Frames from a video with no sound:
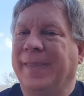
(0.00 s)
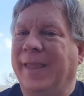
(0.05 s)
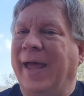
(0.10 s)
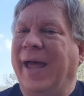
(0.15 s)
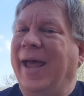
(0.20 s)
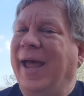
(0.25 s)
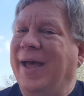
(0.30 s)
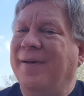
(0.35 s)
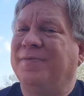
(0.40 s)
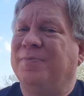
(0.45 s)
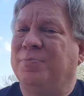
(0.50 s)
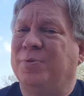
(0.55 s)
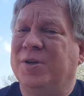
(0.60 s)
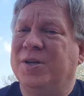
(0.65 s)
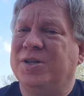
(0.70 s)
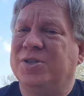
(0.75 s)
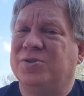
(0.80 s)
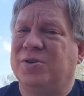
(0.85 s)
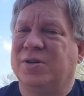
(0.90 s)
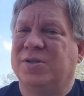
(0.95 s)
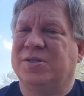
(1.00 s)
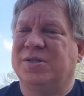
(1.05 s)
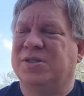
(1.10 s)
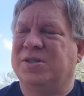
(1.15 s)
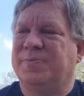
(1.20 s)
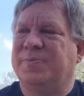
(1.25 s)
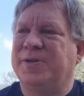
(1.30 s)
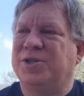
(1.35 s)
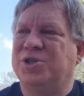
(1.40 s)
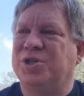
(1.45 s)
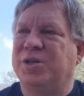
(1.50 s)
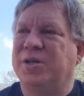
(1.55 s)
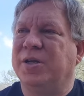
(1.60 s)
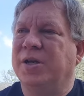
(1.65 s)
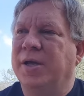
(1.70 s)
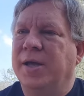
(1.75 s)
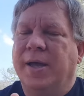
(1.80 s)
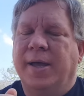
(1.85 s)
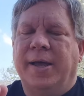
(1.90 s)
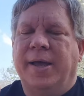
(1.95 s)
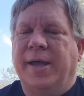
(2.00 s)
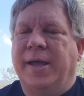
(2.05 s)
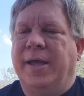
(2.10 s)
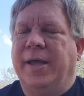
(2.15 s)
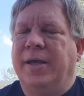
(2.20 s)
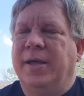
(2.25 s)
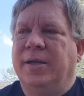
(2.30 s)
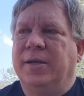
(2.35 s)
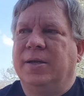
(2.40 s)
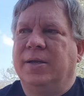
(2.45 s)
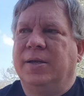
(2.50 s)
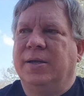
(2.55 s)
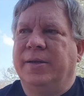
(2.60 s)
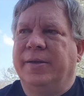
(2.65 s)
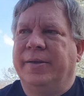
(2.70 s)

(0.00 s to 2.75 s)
I have a pretty strong suspicion, and